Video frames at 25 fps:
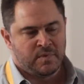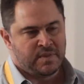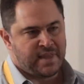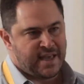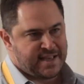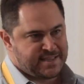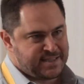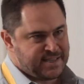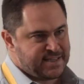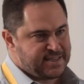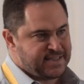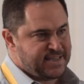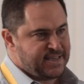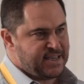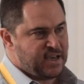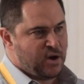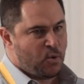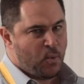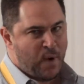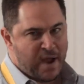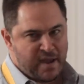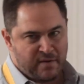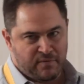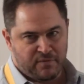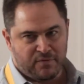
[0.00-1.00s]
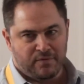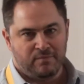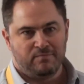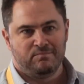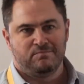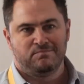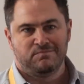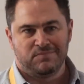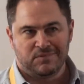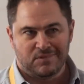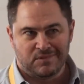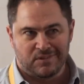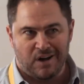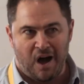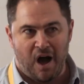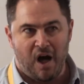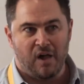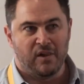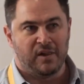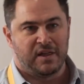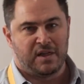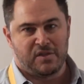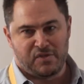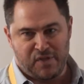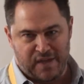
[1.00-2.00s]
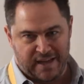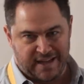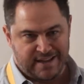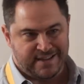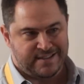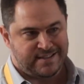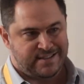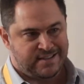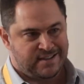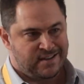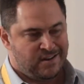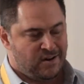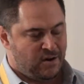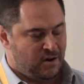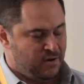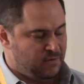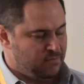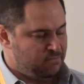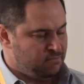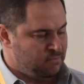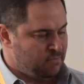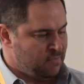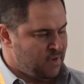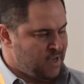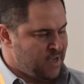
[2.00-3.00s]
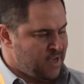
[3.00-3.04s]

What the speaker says: the SEC a way of calling things or